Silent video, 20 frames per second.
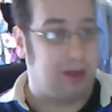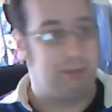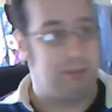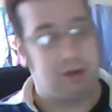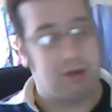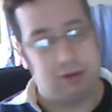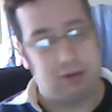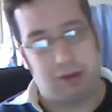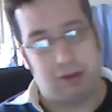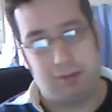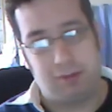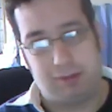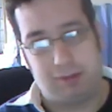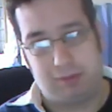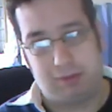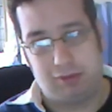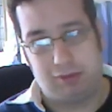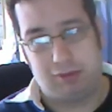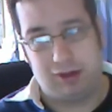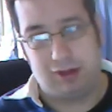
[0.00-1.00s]
Now they may be
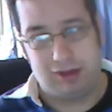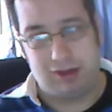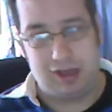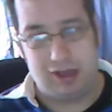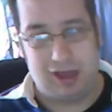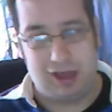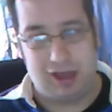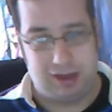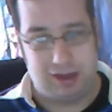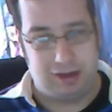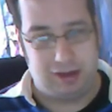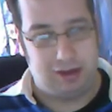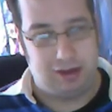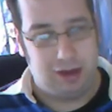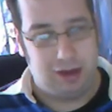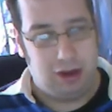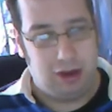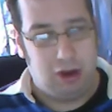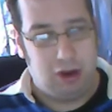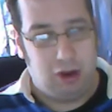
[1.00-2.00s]
created in
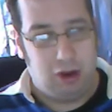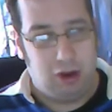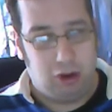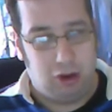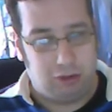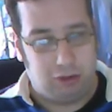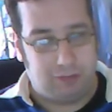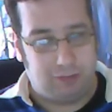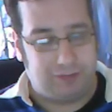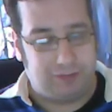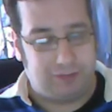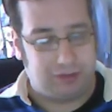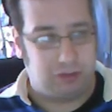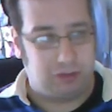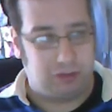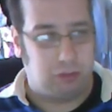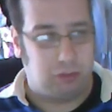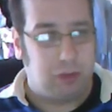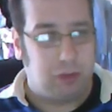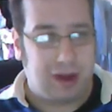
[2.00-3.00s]

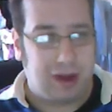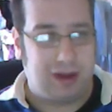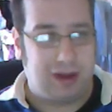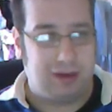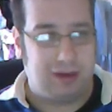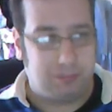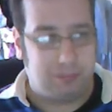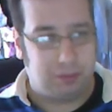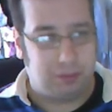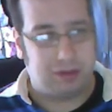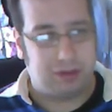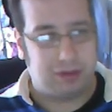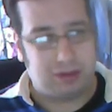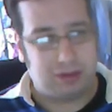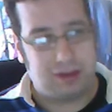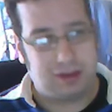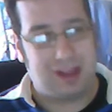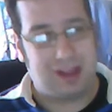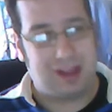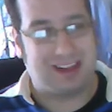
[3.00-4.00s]
unconventional ways, but
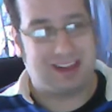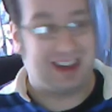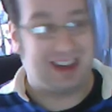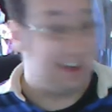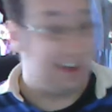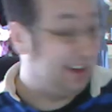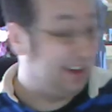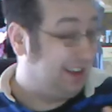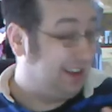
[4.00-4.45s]
again,